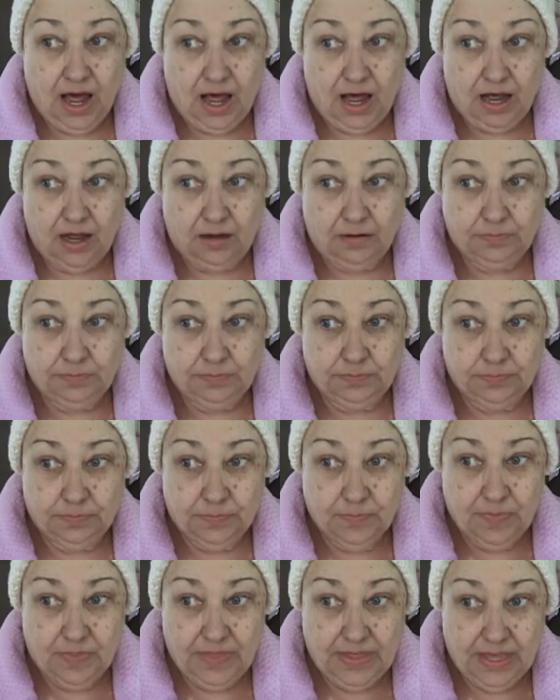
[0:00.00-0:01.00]

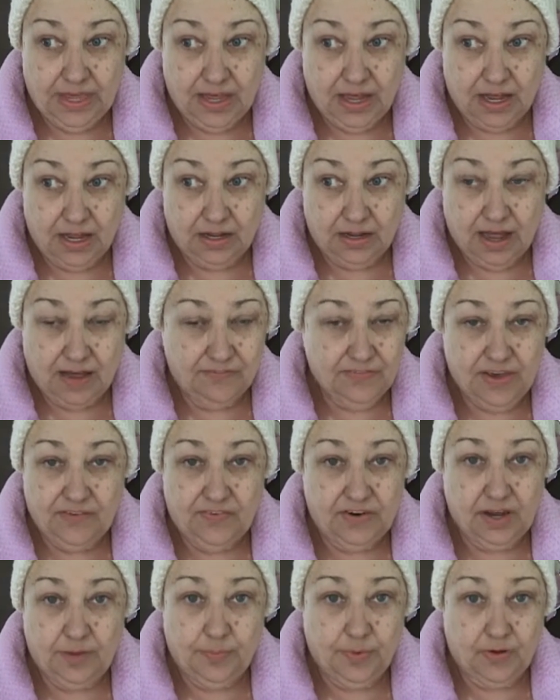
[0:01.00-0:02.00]
I've
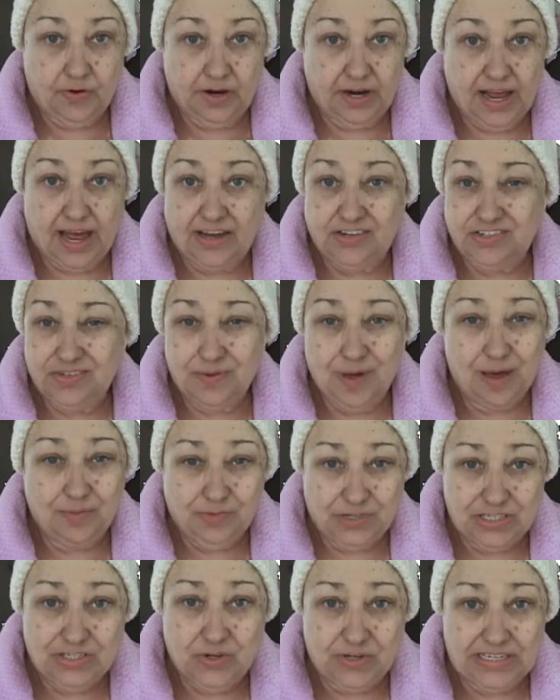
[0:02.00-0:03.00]
given up on it.
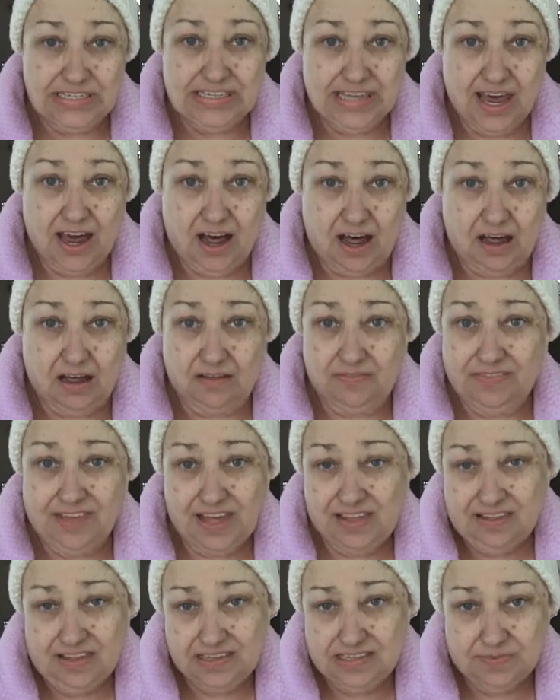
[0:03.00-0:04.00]
I'm just going to say,
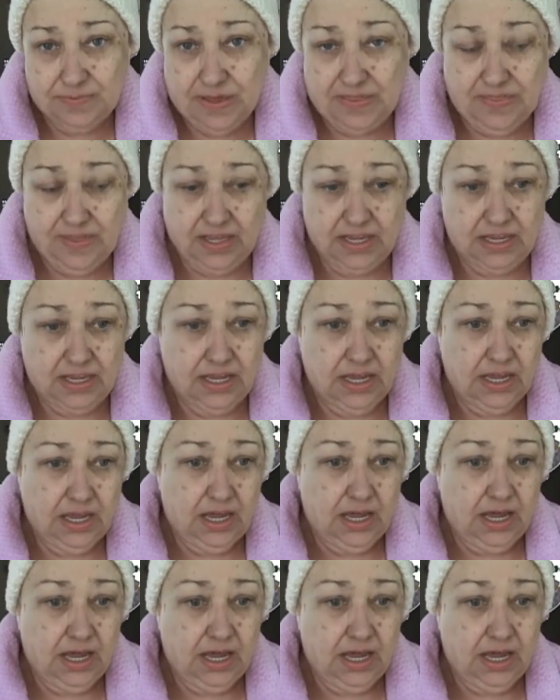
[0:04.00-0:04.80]
that's my thing.